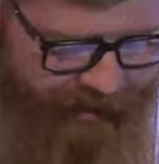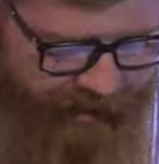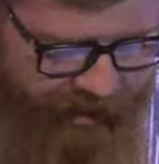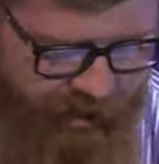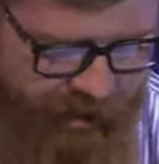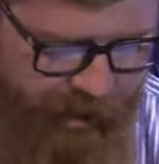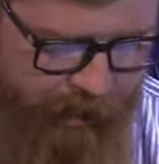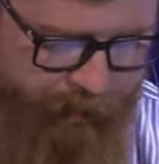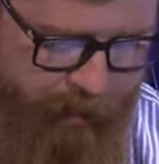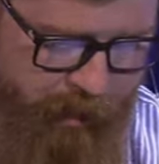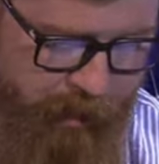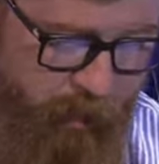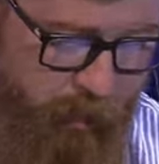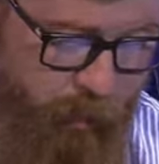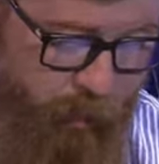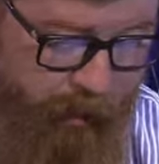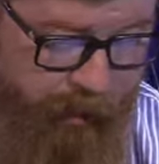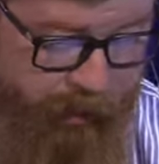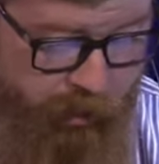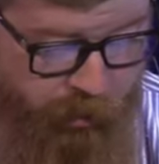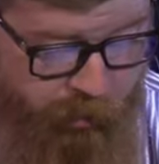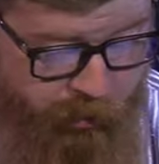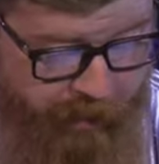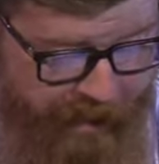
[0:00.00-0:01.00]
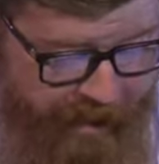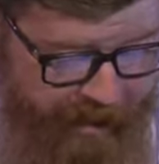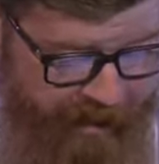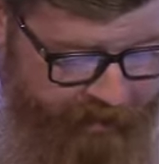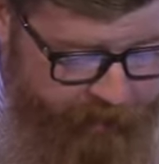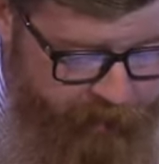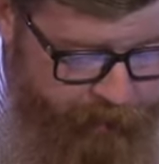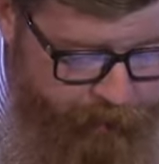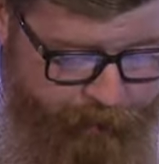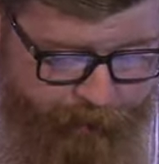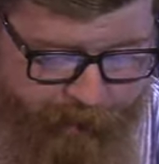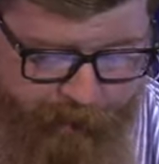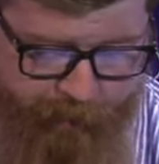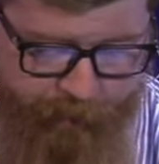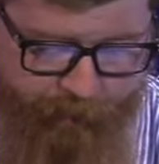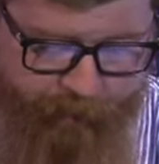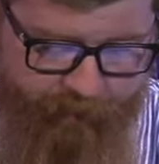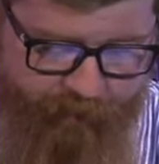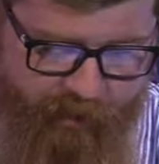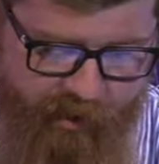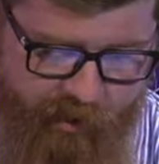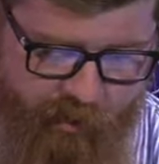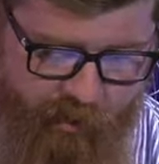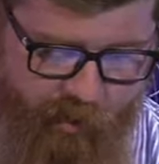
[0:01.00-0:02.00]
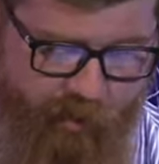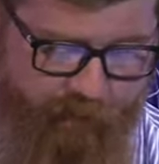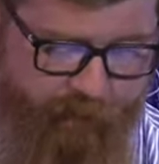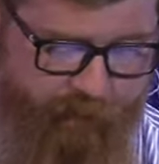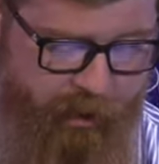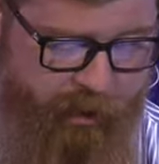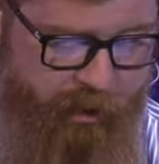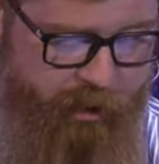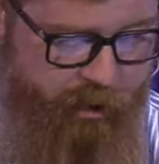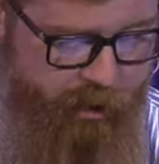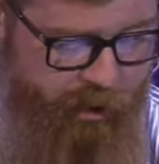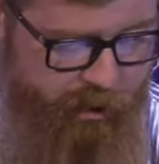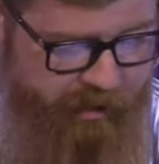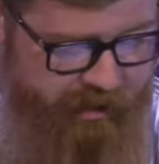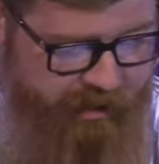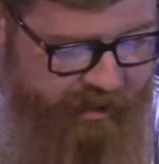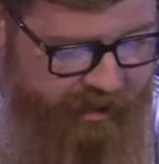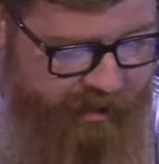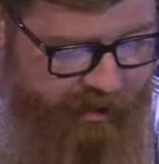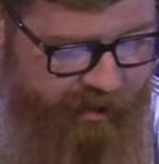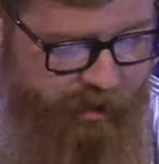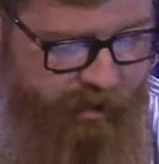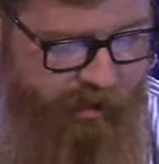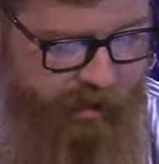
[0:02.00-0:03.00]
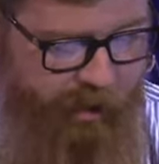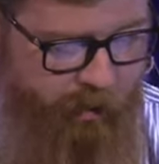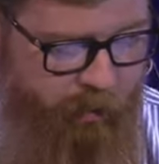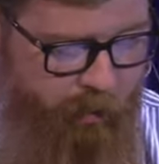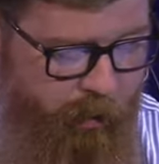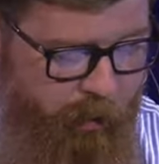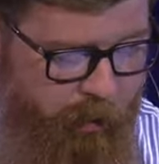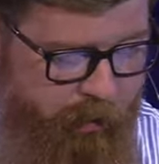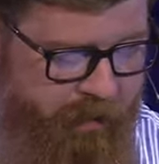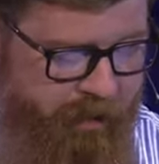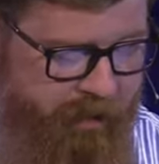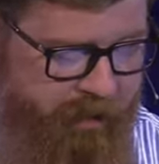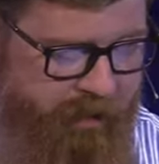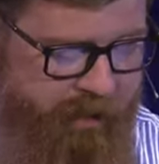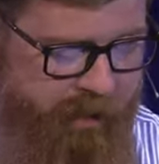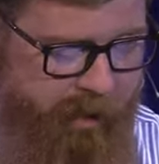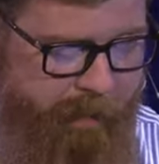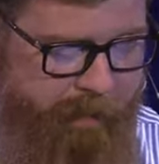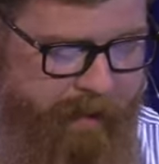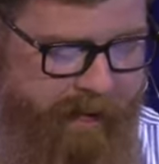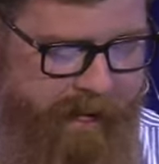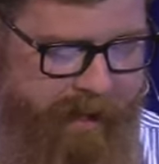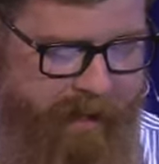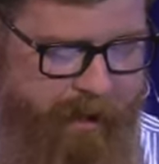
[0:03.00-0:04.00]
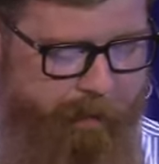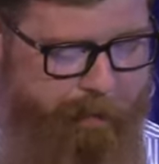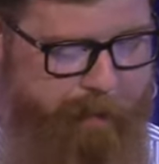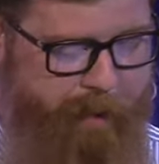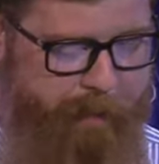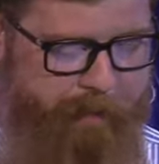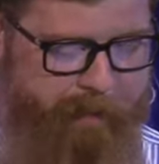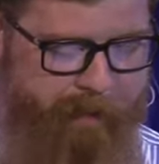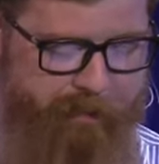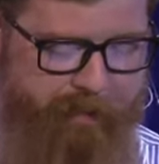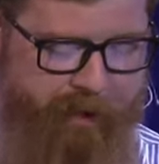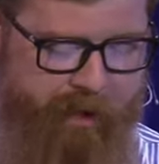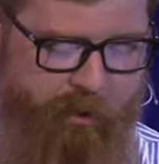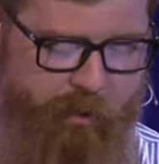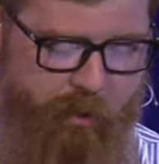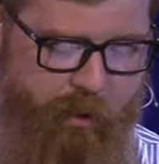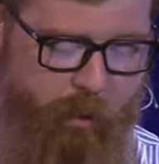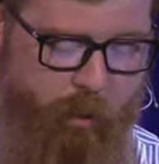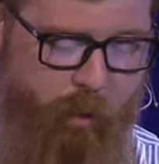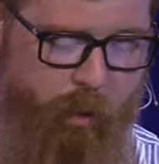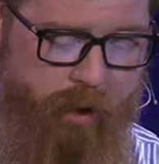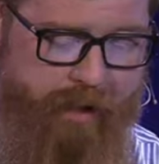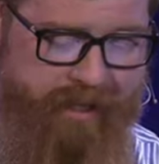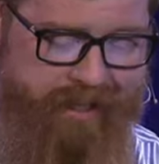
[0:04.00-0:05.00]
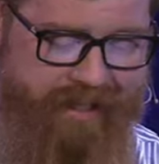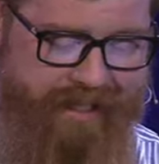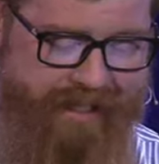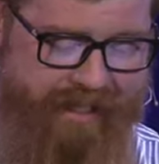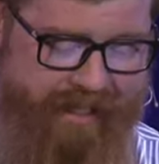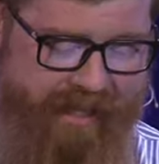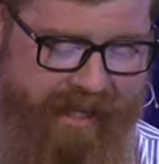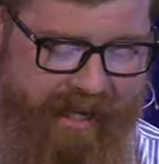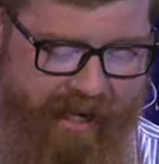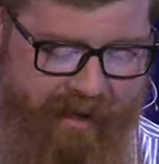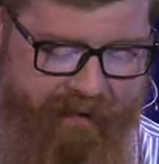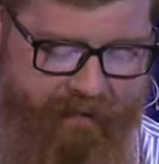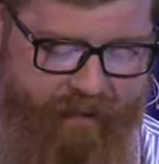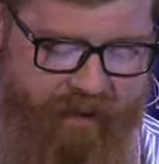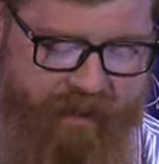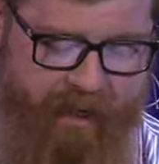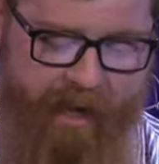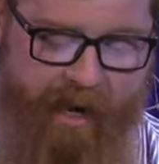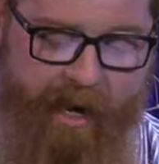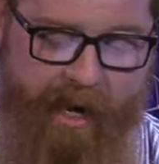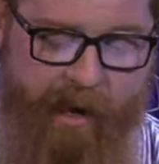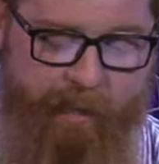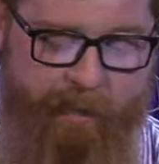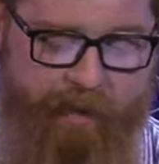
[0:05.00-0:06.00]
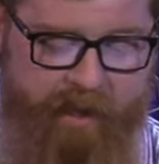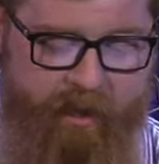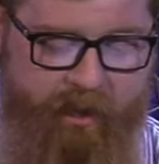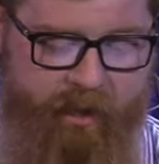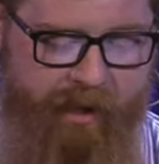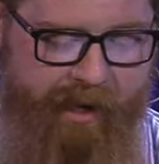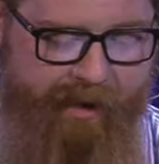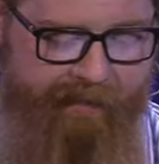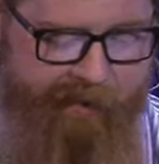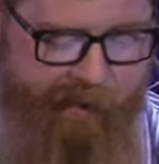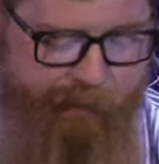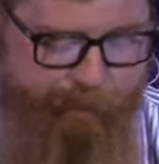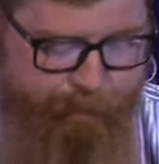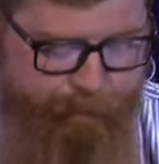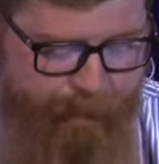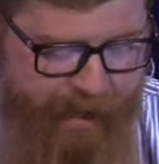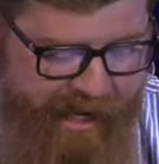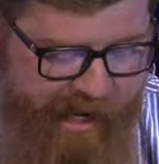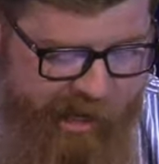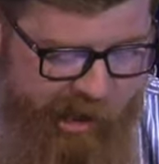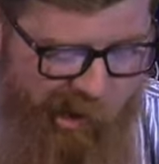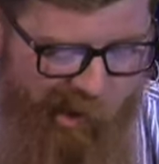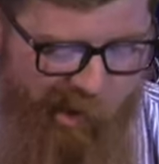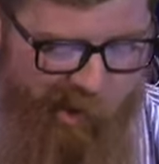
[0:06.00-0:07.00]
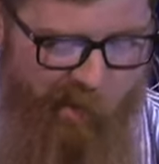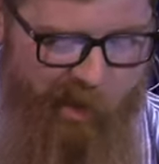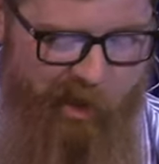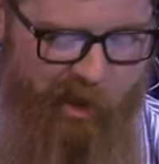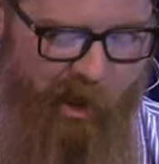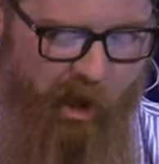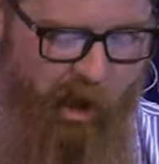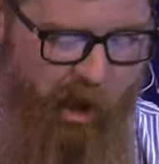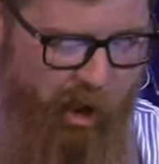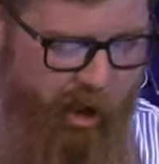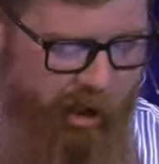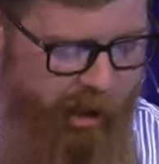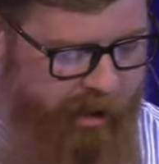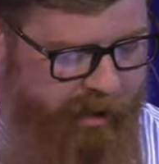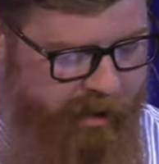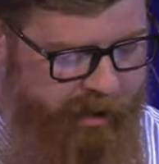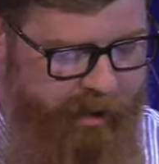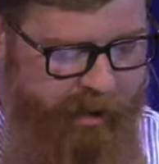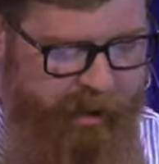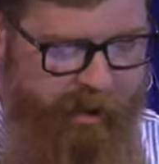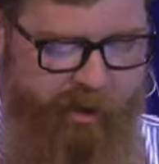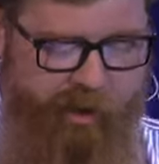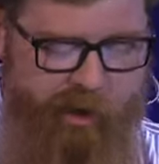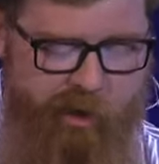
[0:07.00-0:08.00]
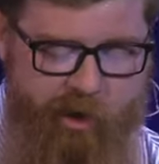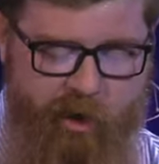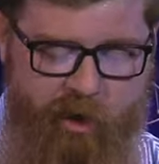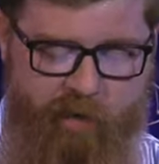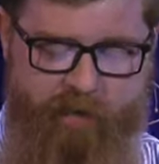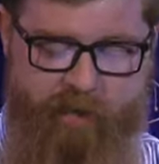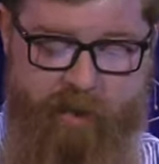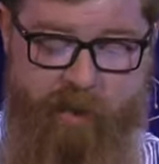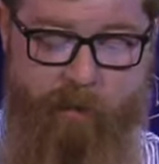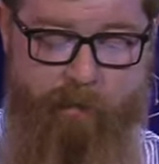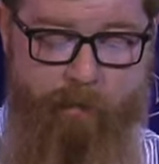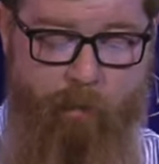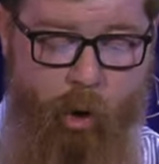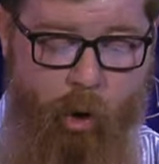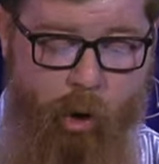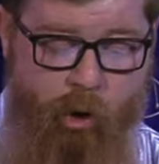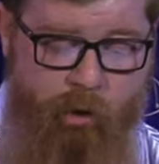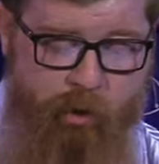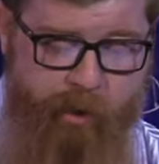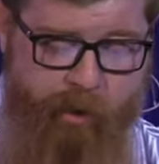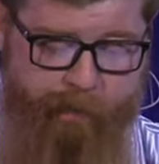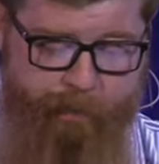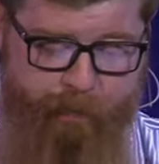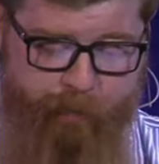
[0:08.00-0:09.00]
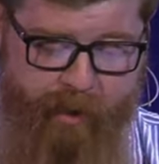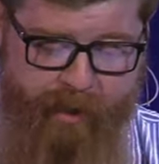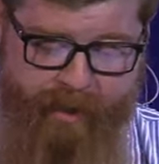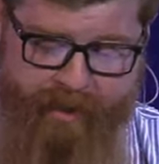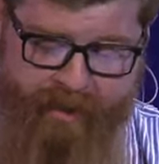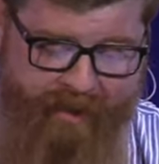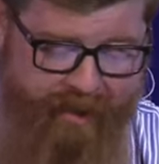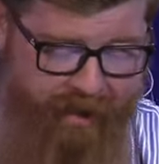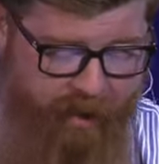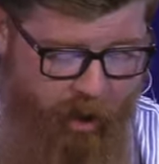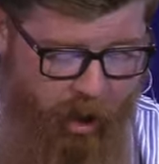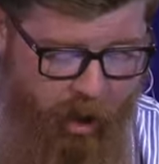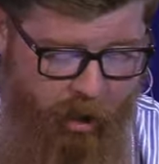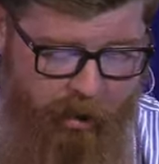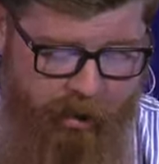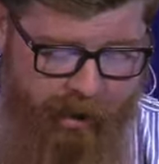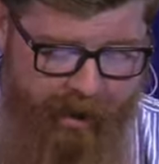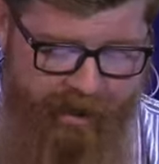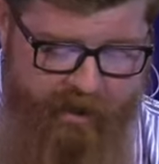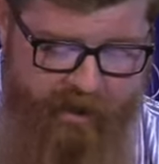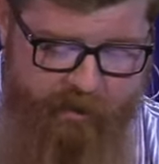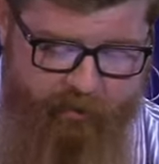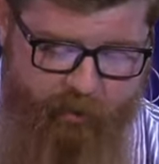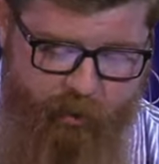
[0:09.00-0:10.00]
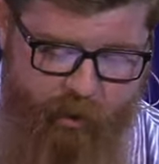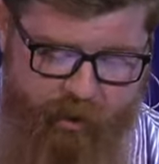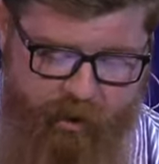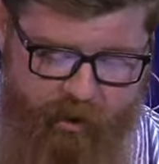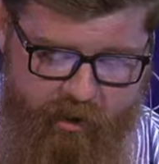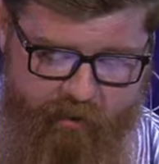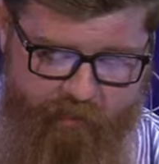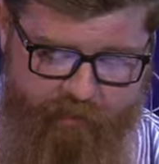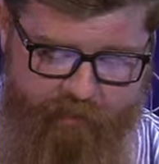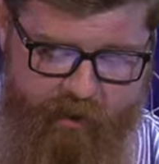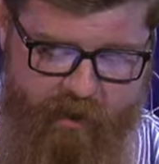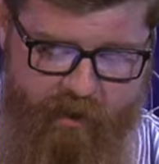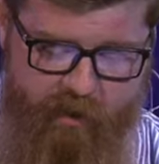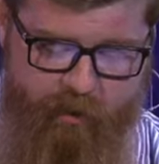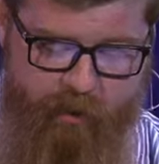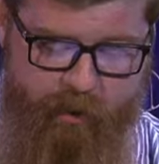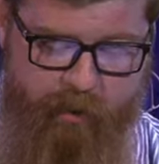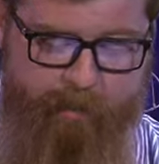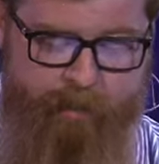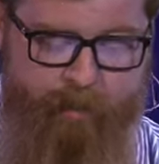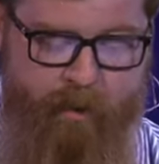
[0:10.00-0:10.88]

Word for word: the Egyptians were in dread of the people of Israel. Verse 13 So they ruthlessly made the people of Israel work as slaves and made their lives bitter with hard service in mortar and brick and in all kinds of work in the field.